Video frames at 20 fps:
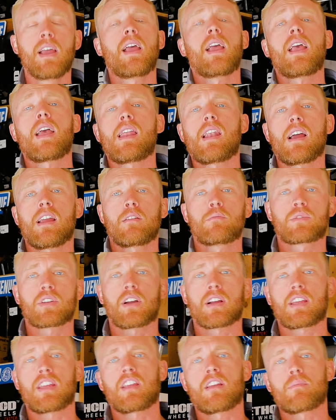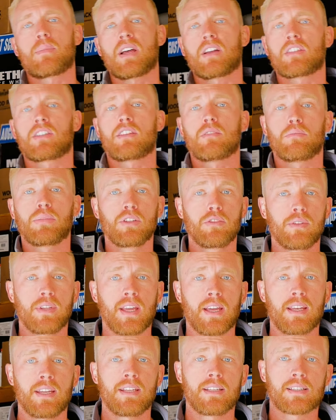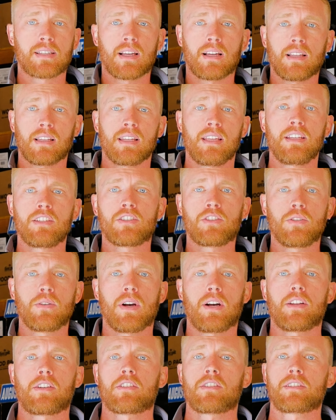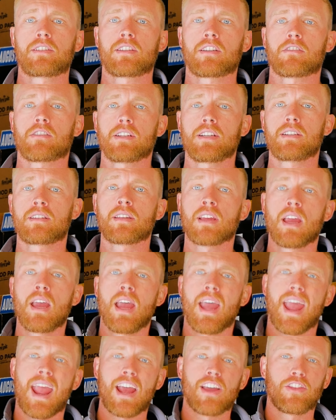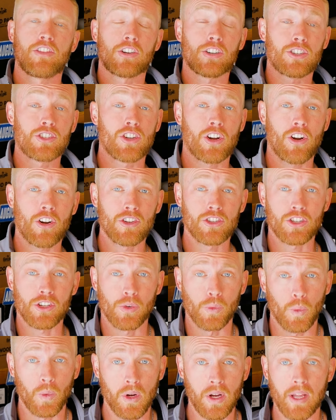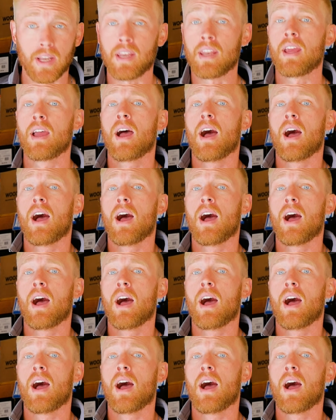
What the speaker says: And I am talking about the Blue Yeti's Elite 200 series and their Charger 1.